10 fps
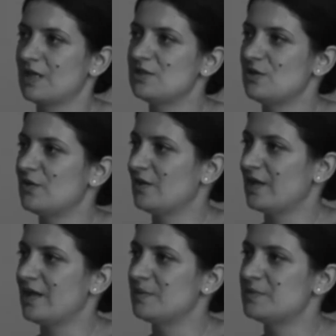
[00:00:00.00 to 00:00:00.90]
Do you think that
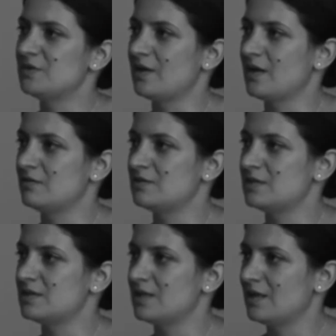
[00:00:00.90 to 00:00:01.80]
helps you now
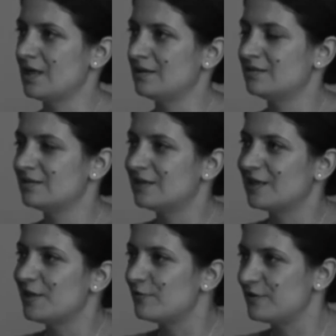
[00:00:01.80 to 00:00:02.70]
to see that
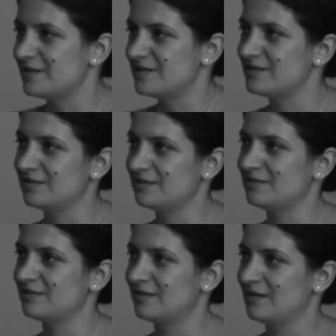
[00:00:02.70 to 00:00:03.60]
cleverness in
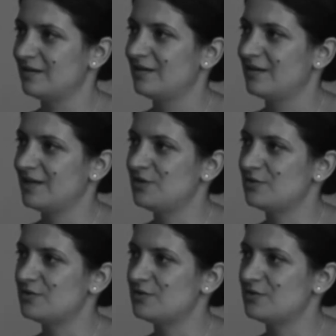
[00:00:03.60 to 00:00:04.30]
your